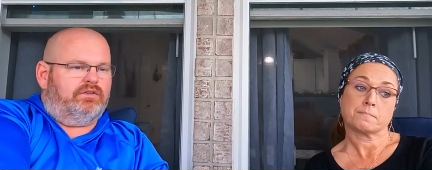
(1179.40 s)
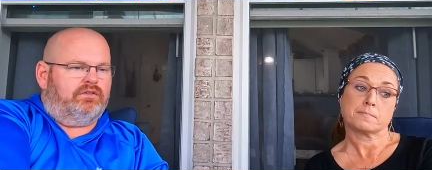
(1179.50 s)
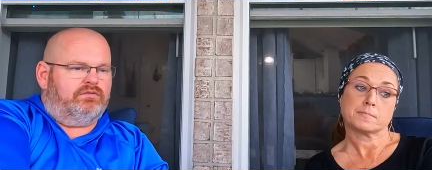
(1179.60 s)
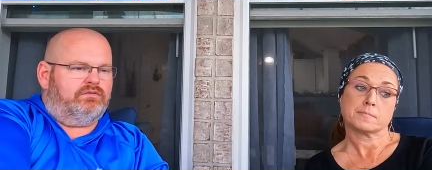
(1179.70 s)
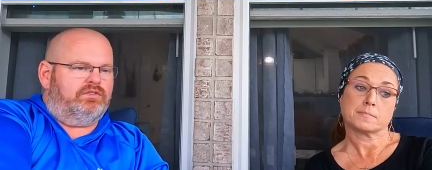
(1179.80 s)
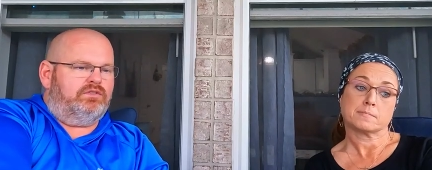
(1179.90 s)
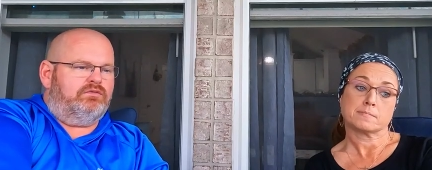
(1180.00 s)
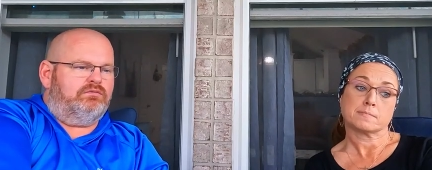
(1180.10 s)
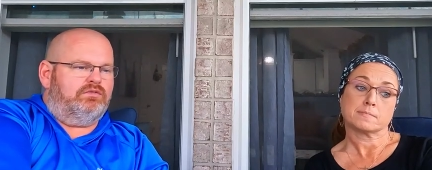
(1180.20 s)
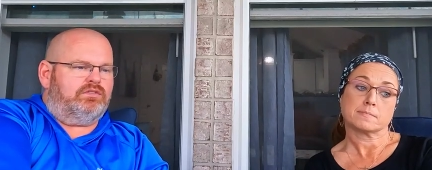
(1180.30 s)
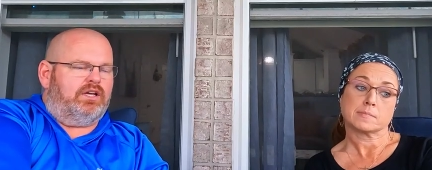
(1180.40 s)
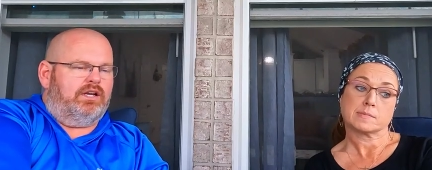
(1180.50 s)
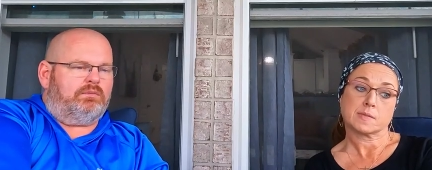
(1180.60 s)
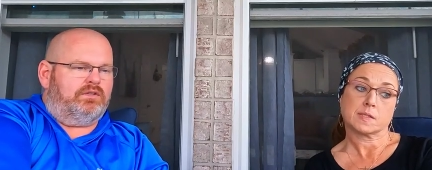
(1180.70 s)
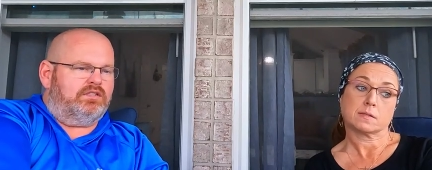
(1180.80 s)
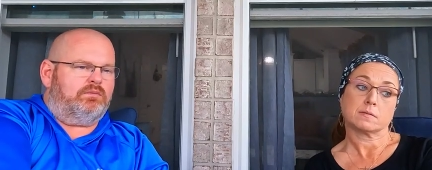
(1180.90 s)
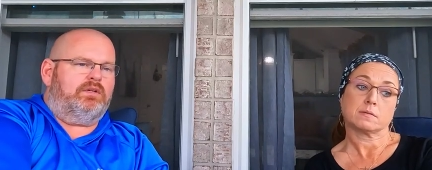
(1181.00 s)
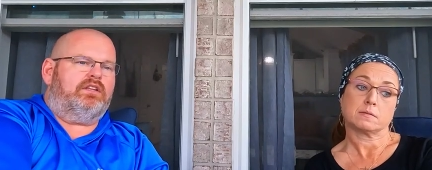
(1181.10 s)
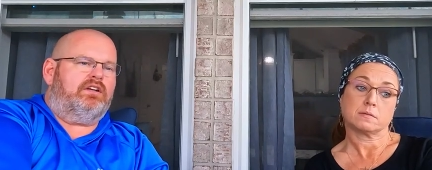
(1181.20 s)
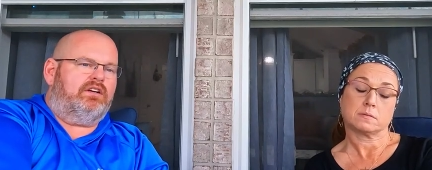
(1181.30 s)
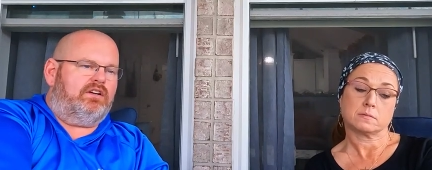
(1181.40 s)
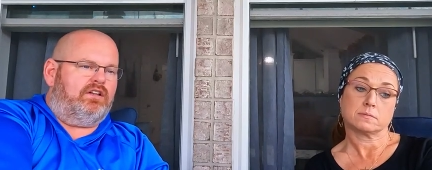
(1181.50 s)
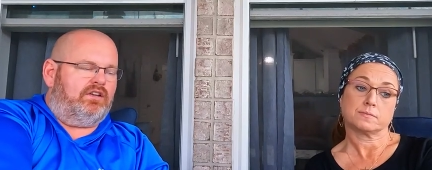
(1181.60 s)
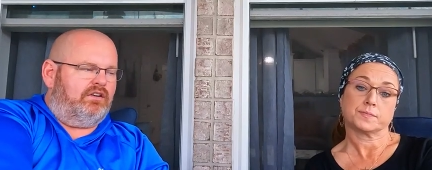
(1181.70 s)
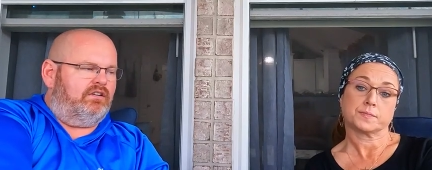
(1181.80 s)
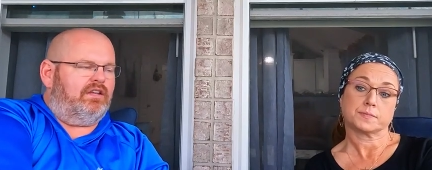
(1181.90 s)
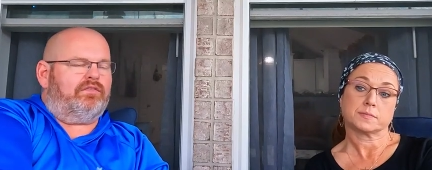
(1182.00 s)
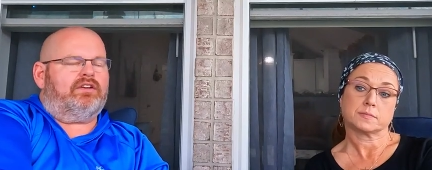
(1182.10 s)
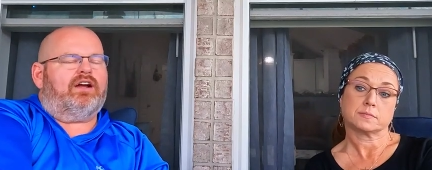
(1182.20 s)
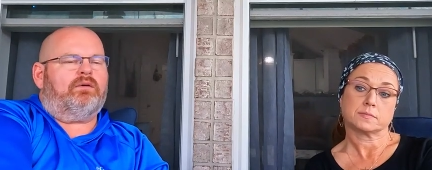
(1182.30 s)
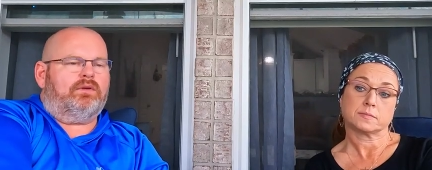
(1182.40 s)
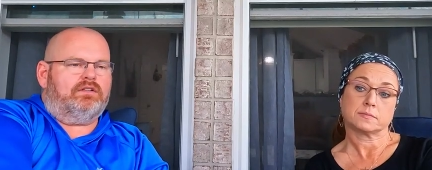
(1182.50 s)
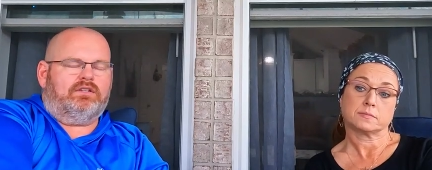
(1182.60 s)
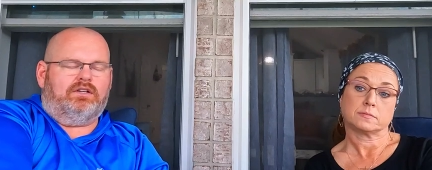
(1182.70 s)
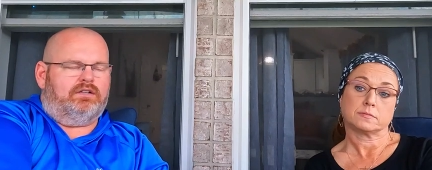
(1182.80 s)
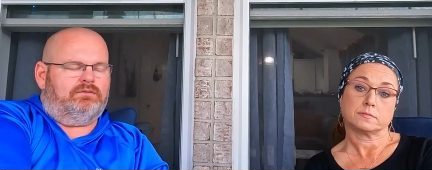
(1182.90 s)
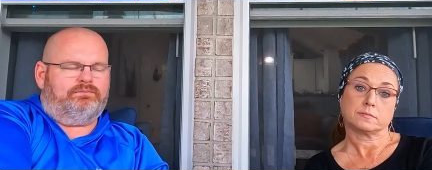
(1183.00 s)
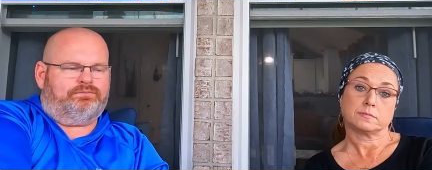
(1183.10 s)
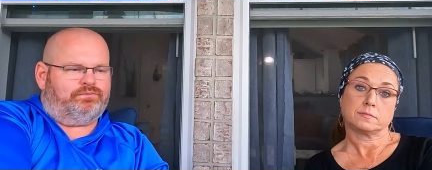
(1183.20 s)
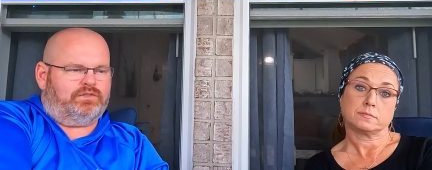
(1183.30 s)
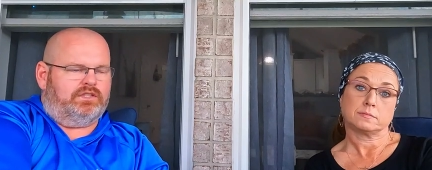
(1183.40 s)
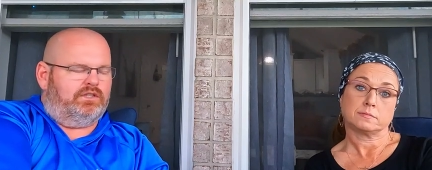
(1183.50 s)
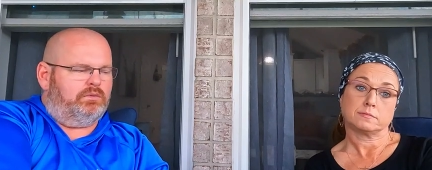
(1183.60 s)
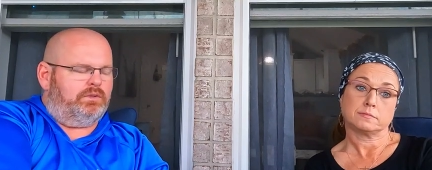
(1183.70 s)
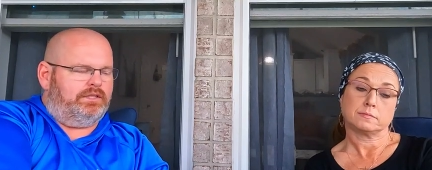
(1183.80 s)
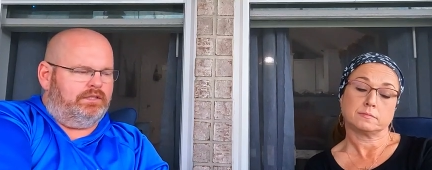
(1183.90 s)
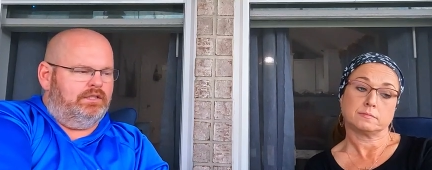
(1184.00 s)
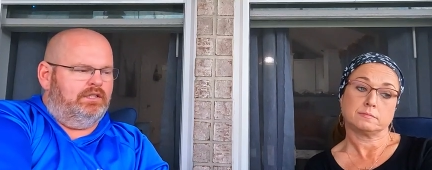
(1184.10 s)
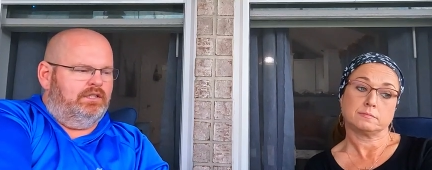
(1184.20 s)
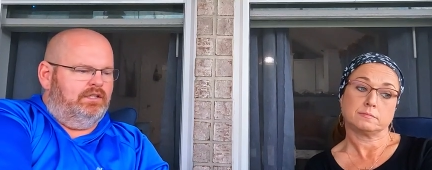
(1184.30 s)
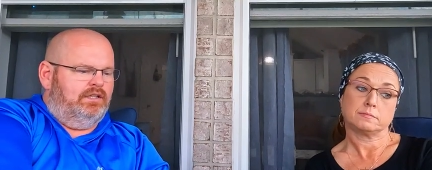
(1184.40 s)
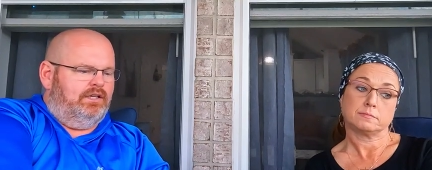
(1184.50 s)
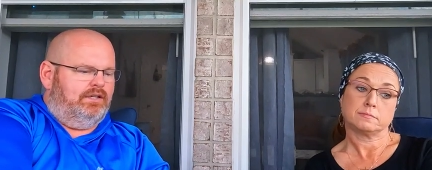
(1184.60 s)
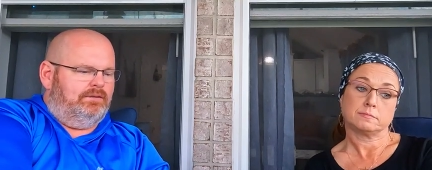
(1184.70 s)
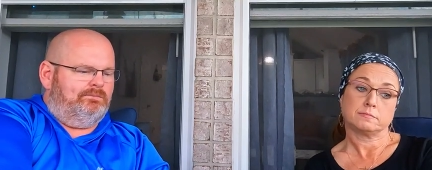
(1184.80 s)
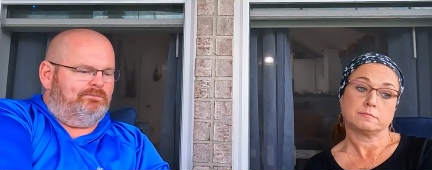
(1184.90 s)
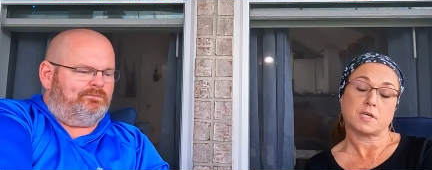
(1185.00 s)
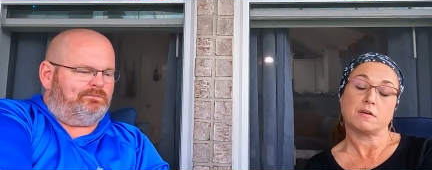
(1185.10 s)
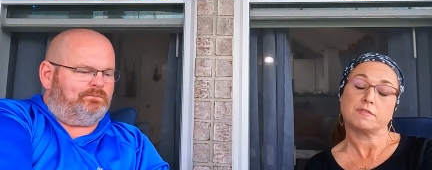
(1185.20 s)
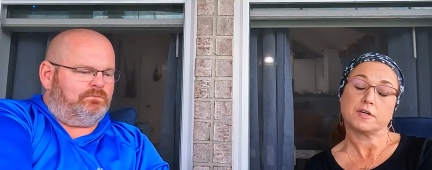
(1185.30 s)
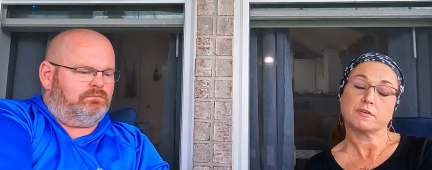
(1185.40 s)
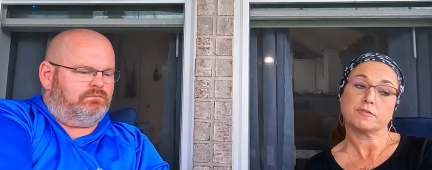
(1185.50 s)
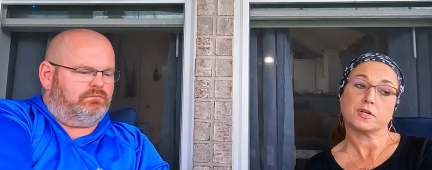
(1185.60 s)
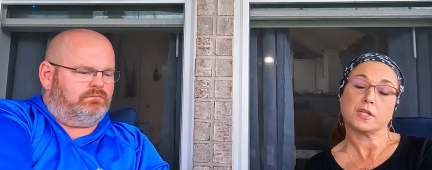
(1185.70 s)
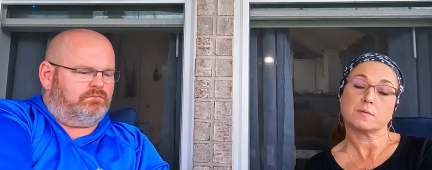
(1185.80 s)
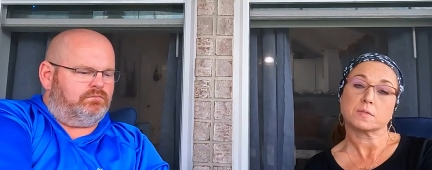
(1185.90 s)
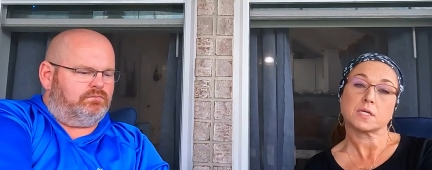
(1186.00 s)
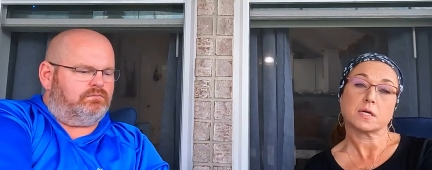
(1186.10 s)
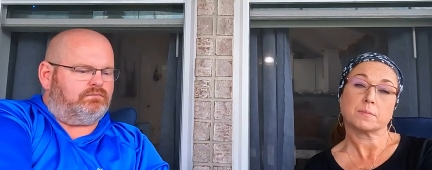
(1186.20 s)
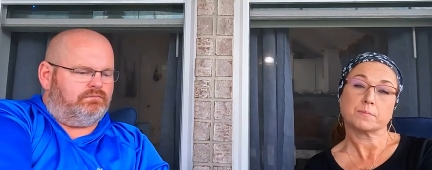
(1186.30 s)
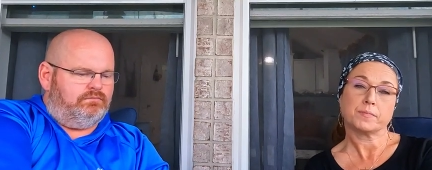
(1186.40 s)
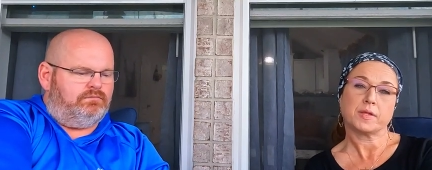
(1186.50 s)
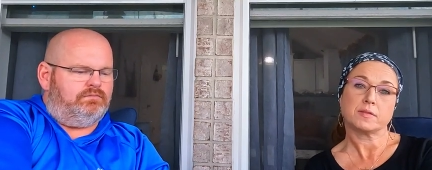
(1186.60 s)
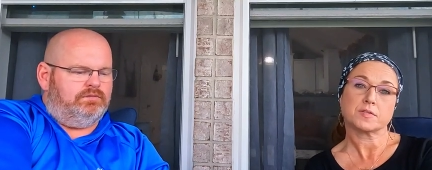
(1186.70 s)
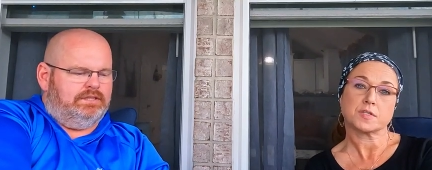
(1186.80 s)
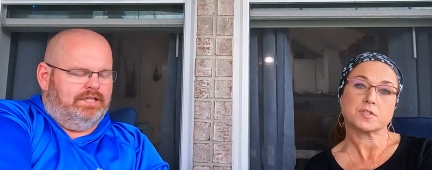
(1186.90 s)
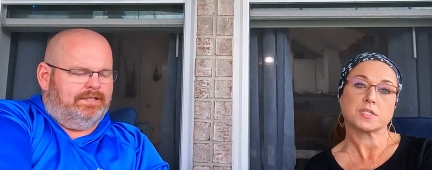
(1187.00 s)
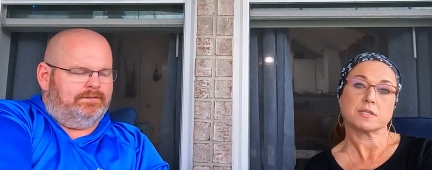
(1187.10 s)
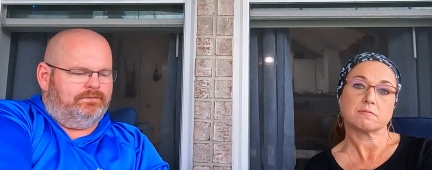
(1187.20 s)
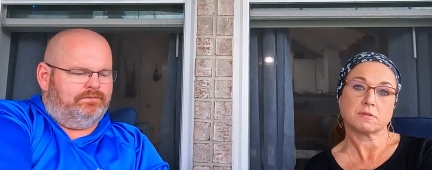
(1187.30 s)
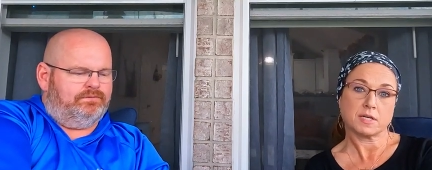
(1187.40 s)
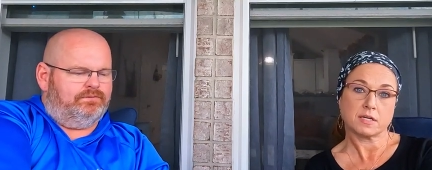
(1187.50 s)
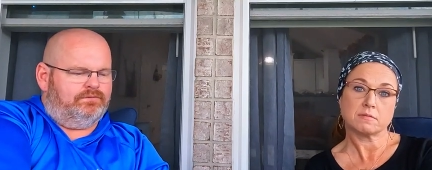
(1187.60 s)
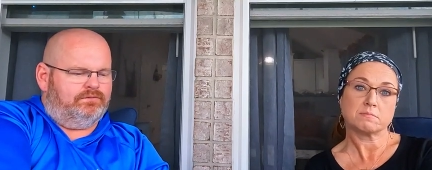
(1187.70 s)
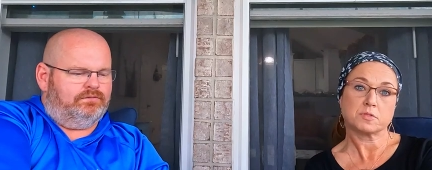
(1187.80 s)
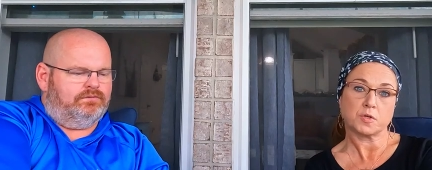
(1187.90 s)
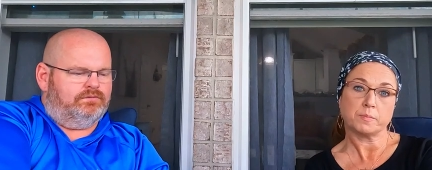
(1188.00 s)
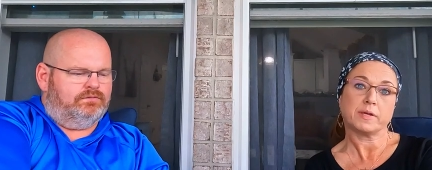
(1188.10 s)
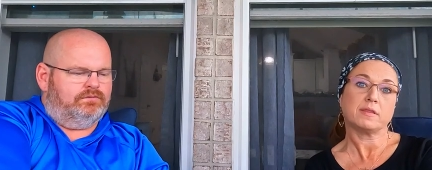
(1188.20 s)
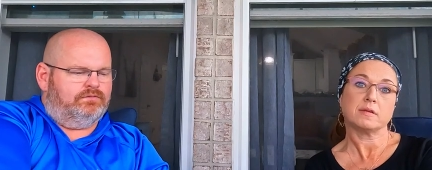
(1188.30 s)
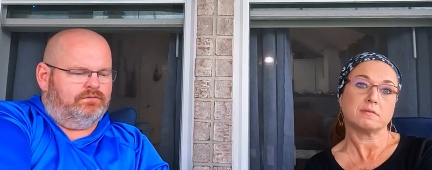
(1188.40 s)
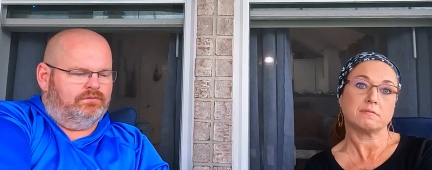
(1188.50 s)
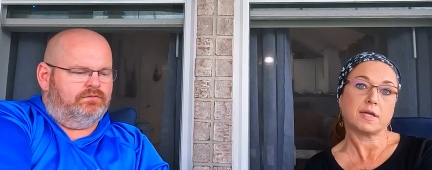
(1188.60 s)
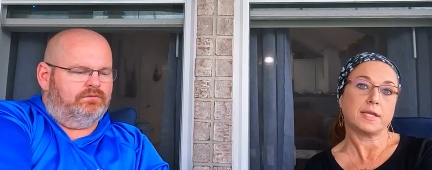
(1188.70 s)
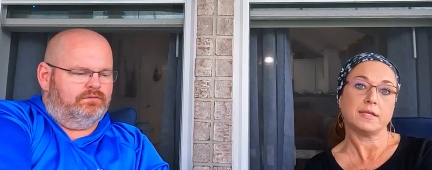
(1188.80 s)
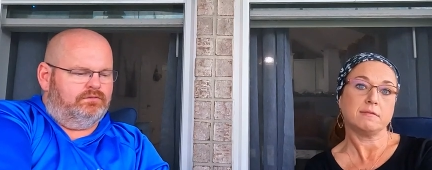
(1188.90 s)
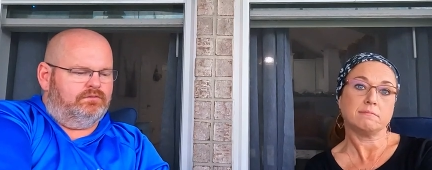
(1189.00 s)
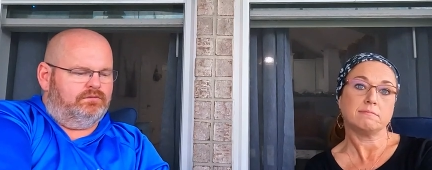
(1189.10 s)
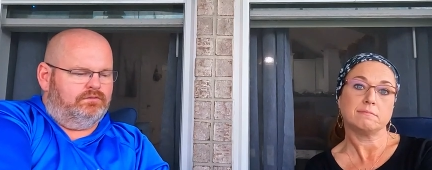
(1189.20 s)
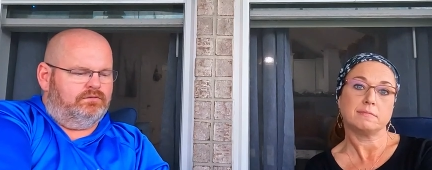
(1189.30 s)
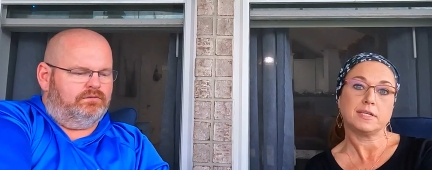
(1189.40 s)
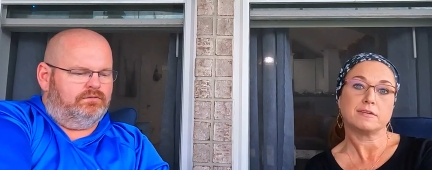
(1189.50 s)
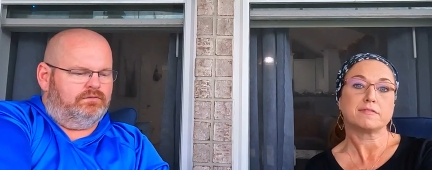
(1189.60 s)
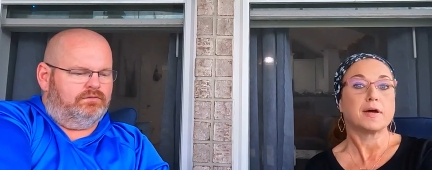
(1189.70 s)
Speaker 1: either sign up on disability or call it an early retirement. Um, you know, but. Um,
Speaker 2: I fought it for a long time, and the surgeon yeah. kind of told me that I didn't need to